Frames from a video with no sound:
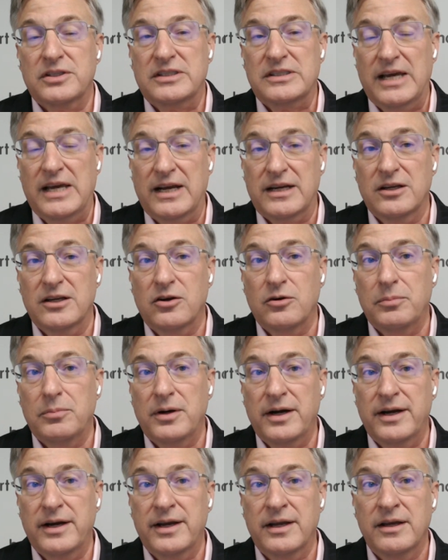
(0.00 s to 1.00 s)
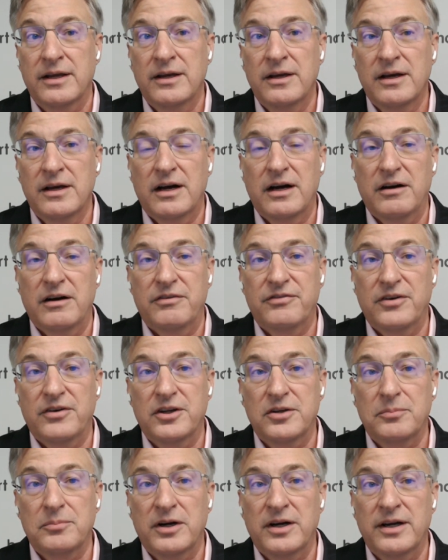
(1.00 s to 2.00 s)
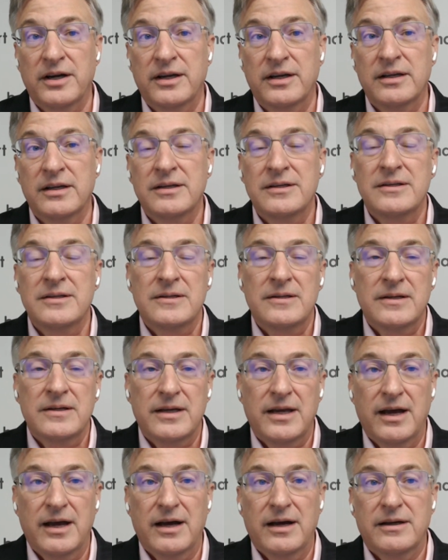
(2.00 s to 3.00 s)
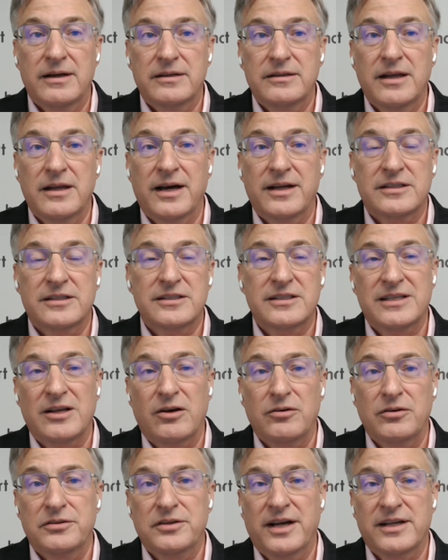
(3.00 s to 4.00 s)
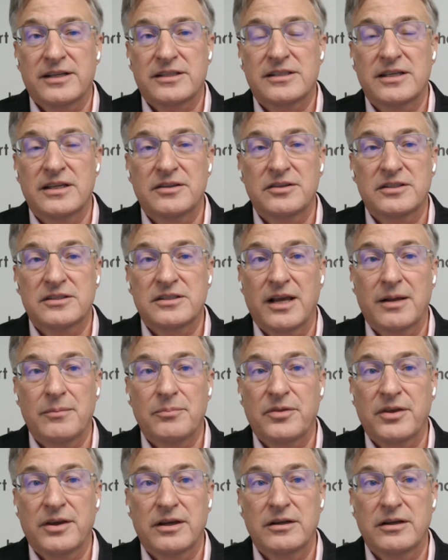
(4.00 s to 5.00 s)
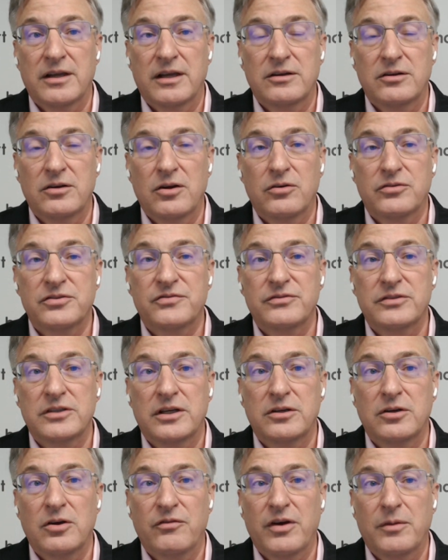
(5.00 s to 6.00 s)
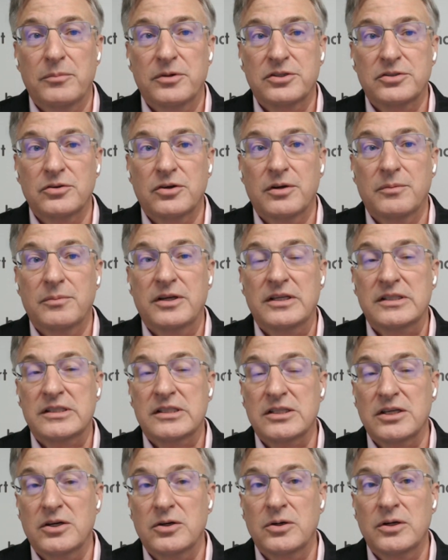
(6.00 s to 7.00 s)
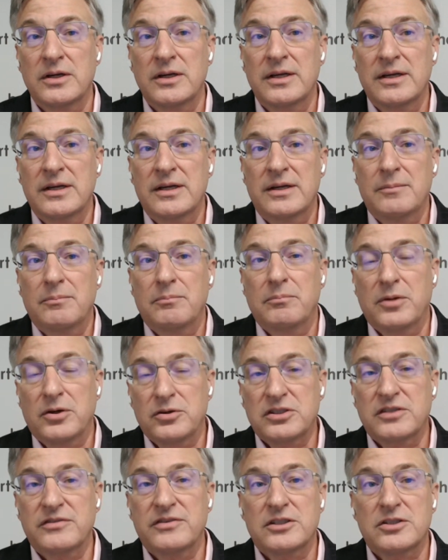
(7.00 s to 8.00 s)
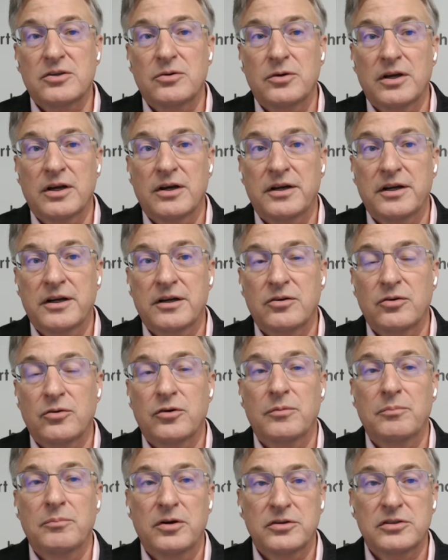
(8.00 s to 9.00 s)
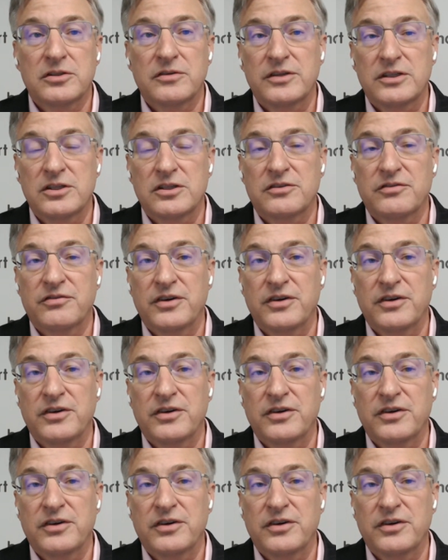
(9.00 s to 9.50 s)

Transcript: technical buying, fund buying. Not seeing the same thing in November soybeans. So most of it's going on in corn, most of it just